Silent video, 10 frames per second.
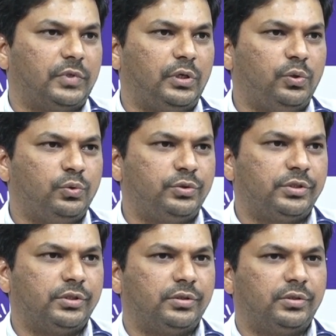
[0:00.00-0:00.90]

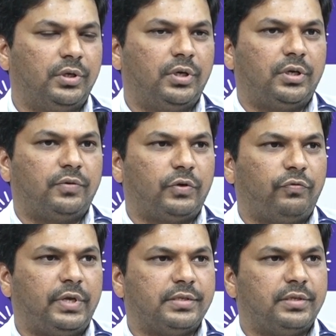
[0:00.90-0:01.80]
huge, what
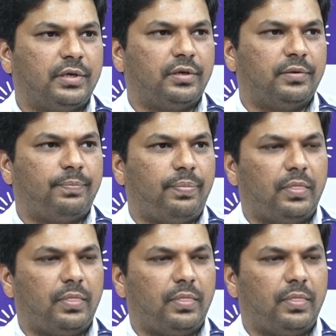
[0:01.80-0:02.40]
we can say,